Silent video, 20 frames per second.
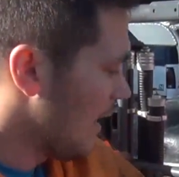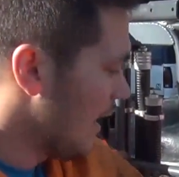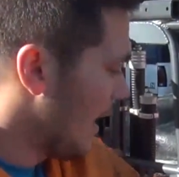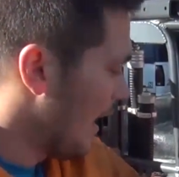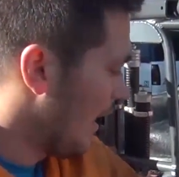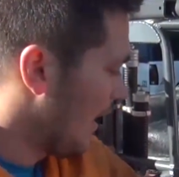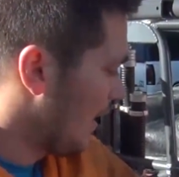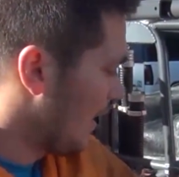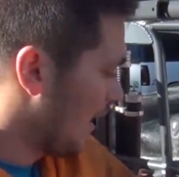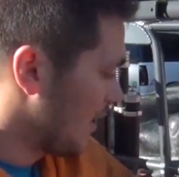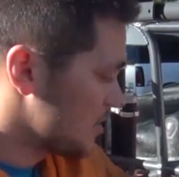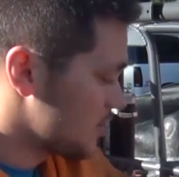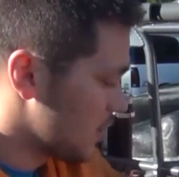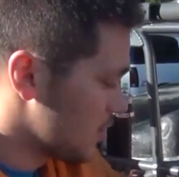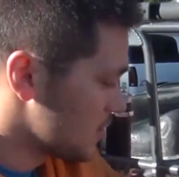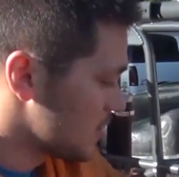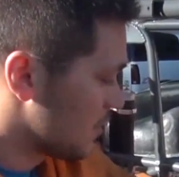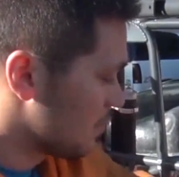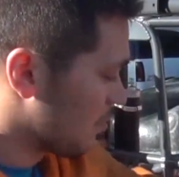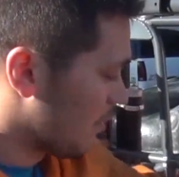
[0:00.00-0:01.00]
and I chose
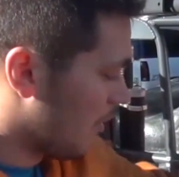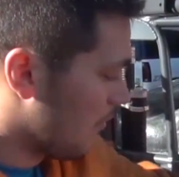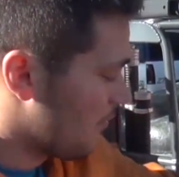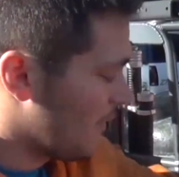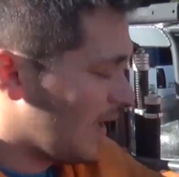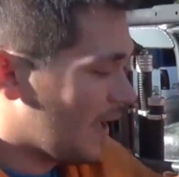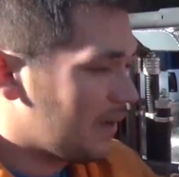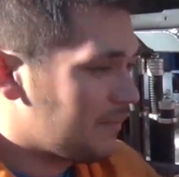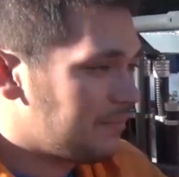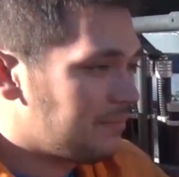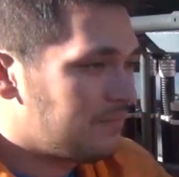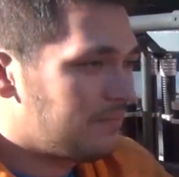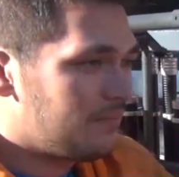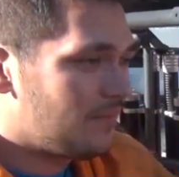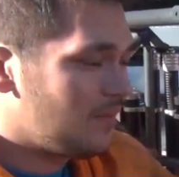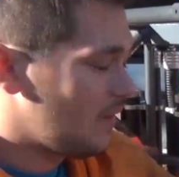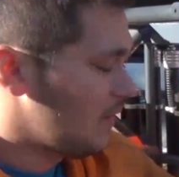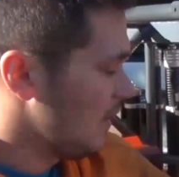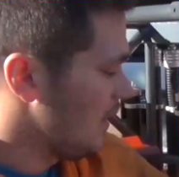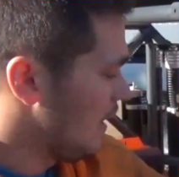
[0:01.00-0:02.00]
the Profab,
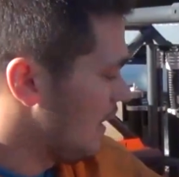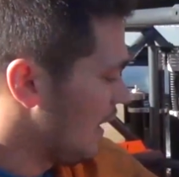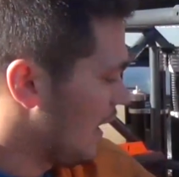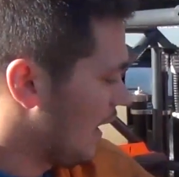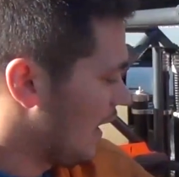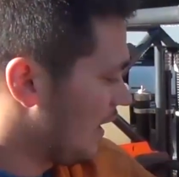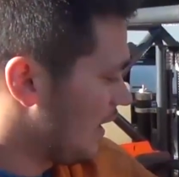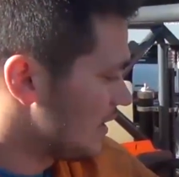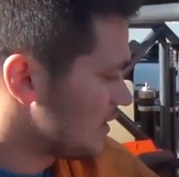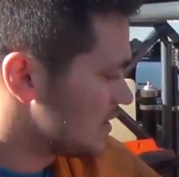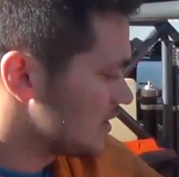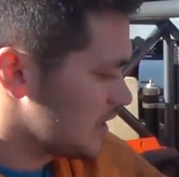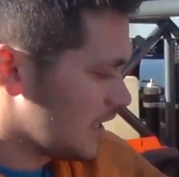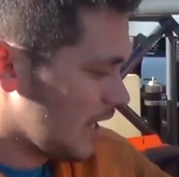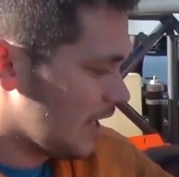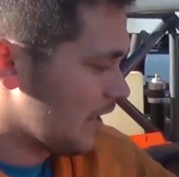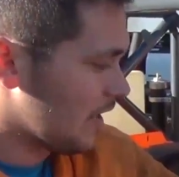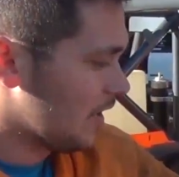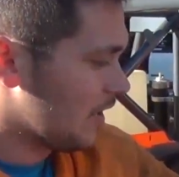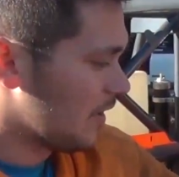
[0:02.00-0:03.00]
and it's kind
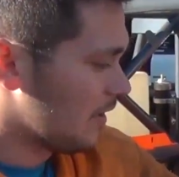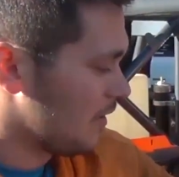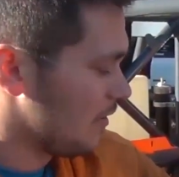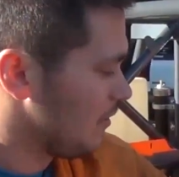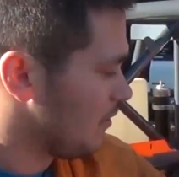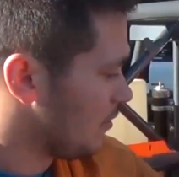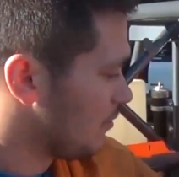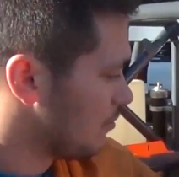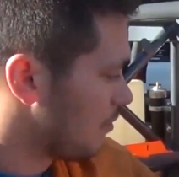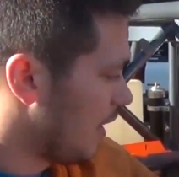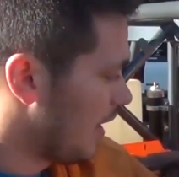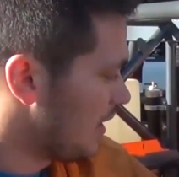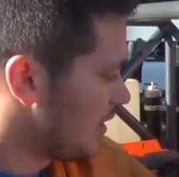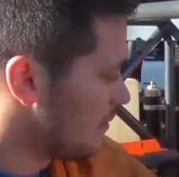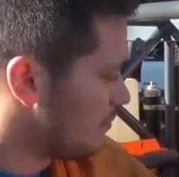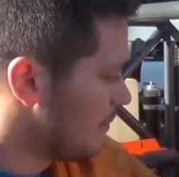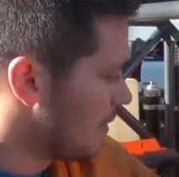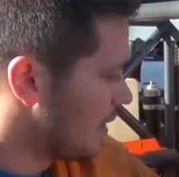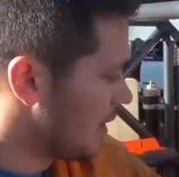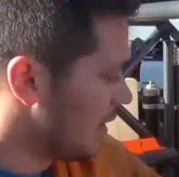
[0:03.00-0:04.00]
of right in the
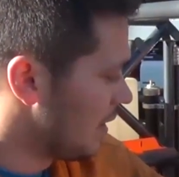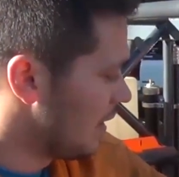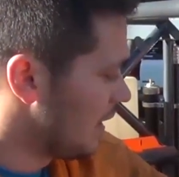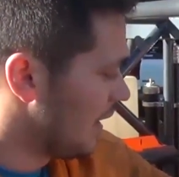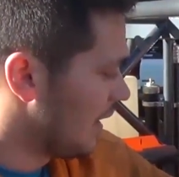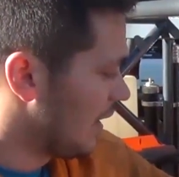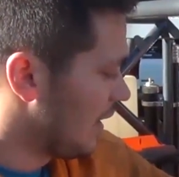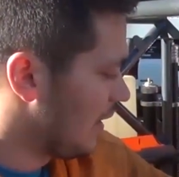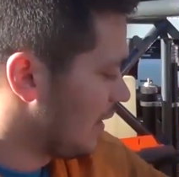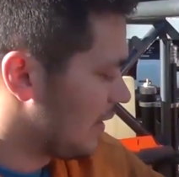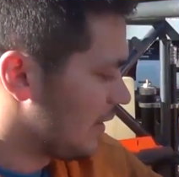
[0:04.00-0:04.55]
middle, and